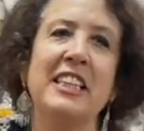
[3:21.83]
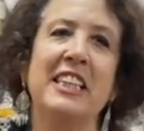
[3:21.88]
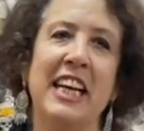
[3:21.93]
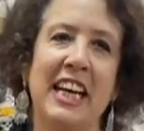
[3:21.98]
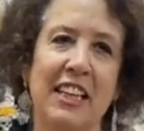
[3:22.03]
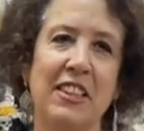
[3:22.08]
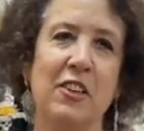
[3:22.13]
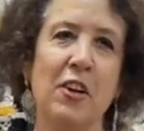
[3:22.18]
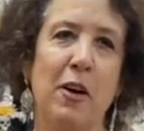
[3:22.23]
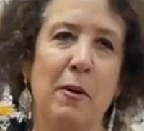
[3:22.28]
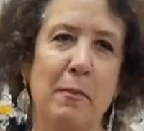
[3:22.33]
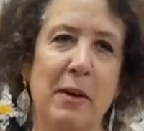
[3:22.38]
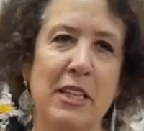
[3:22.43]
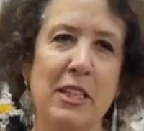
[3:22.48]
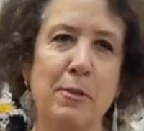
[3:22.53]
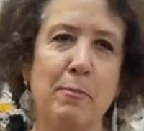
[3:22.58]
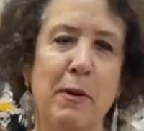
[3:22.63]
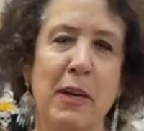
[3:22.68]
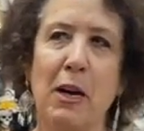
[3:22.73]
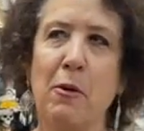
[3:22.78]
get comments,
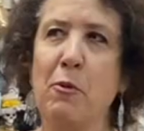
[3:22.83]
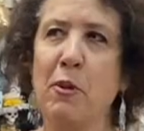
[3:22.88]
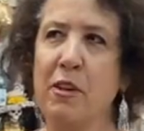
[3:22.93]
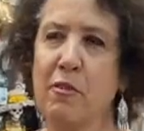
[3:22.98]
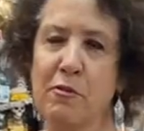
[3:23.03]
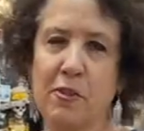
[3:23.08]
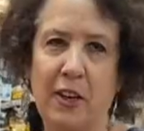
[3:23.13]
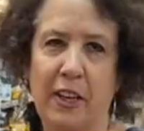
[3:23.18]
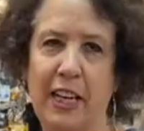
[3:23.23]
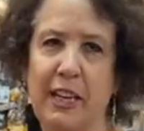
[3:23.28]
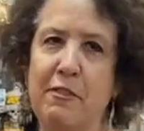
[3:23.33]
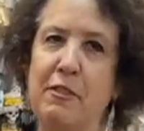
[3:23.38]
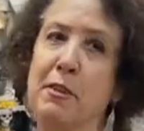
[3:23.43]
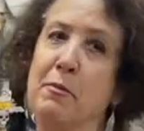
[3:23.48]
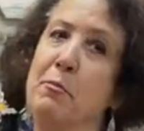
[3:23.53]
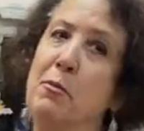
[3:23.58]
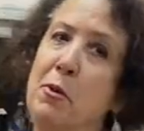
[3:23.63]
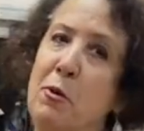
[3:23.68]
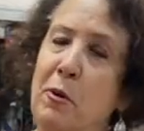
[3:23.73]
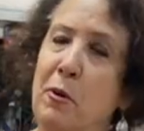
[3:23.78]
but I would have got even
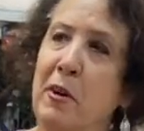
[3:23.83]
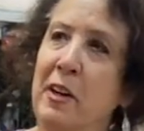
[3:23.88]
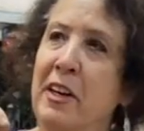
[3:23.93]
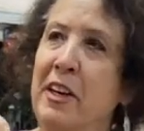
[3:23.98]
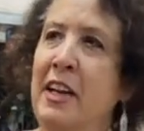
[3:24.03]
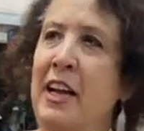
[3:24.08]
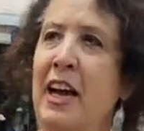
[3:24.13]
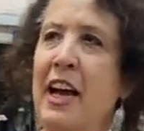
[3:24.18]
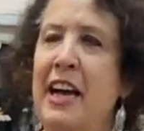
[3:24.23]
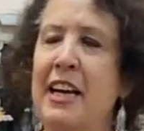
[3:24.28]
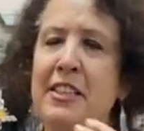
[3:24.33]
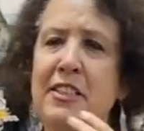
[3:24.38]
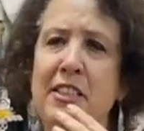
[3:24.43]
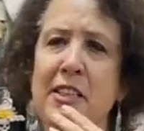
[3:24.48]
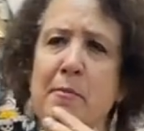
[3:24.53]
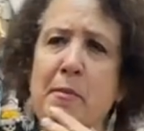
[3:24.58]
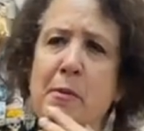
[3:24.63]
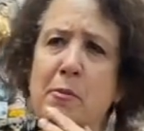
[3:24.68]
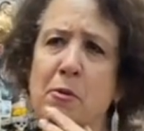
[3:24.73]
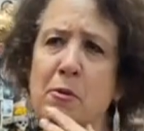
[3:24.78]
more. And some
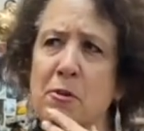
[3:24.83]
people